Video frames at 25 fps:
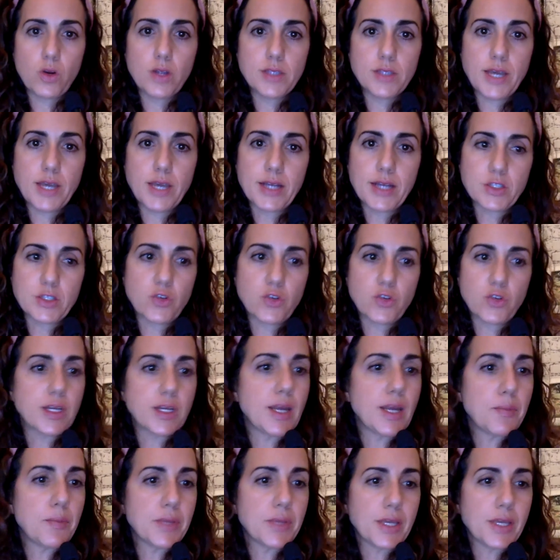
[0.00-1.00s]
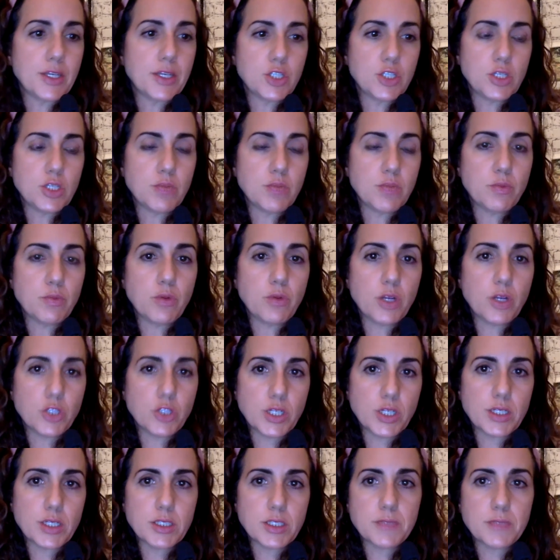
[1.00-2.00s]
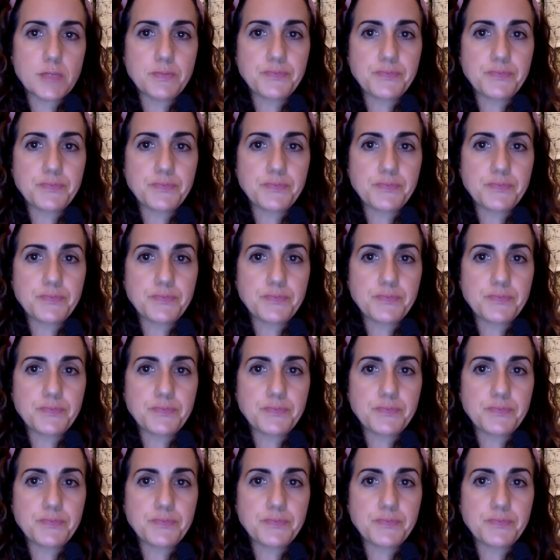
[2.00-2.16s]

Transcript: a tax credit application project?